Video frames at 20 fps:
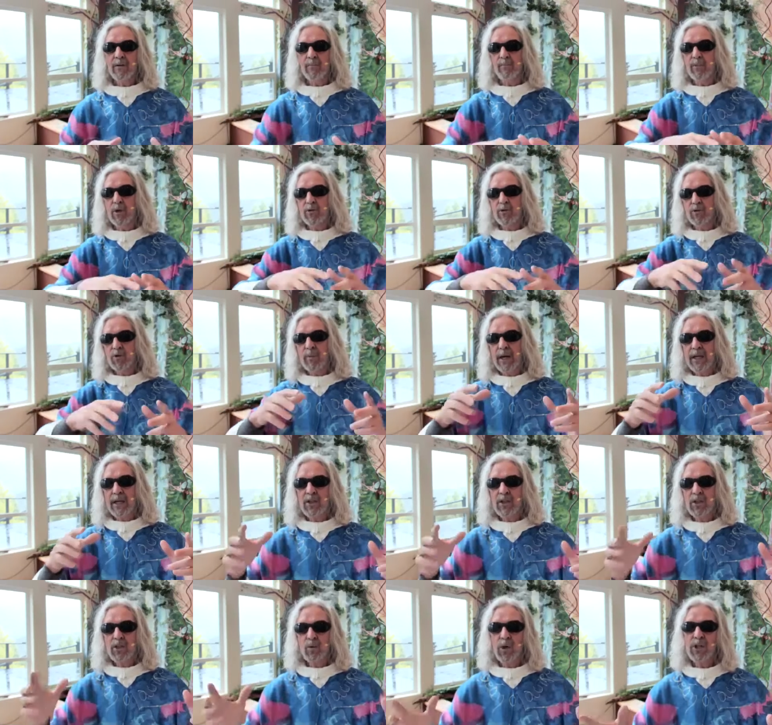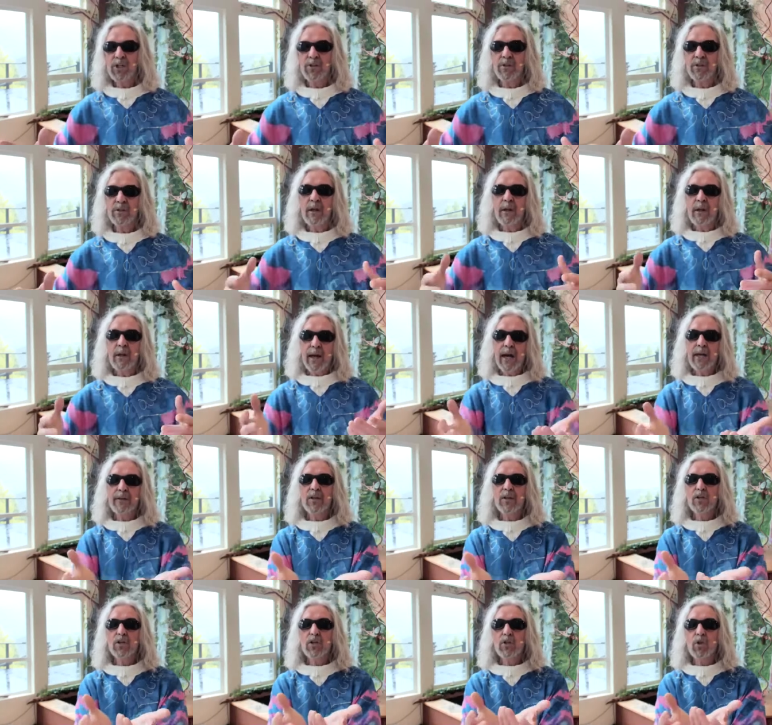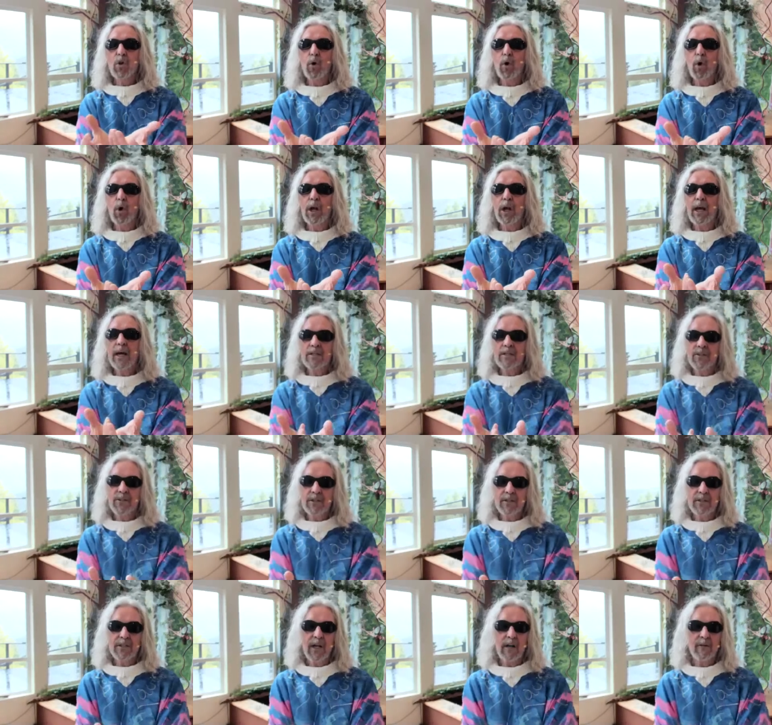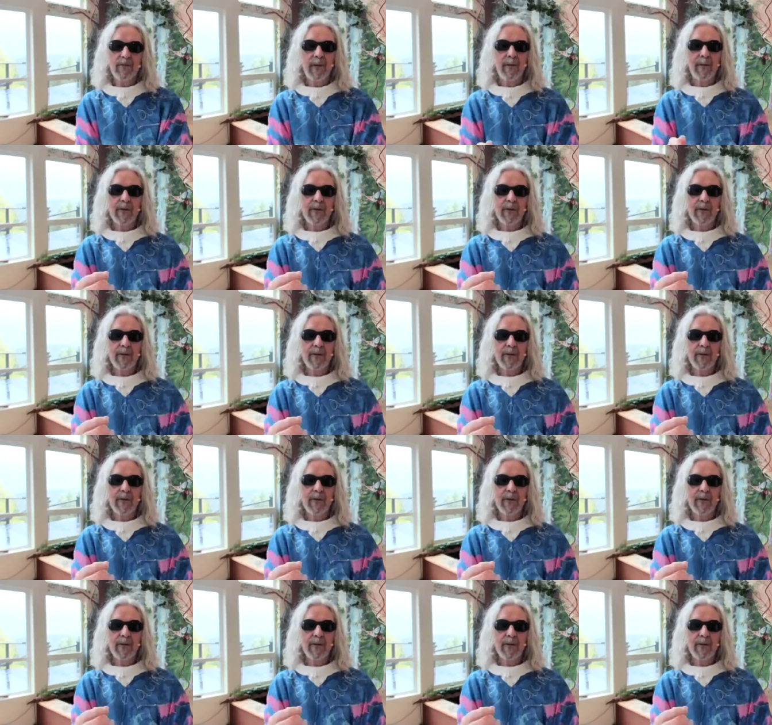but through my intuition and the soul essence itself.